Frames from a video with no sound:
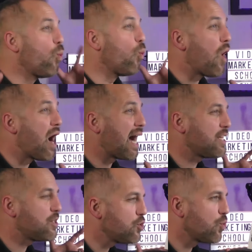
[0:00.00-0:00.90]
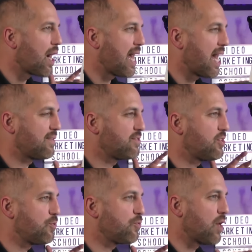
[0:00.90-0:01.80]
why do I have to
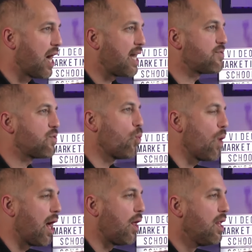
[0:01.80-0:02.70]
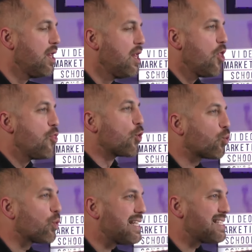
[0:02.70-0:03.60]
do 5? Well, the
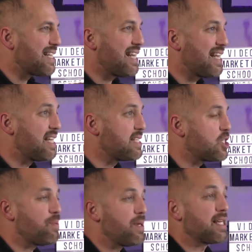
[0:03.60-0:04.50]
reason is because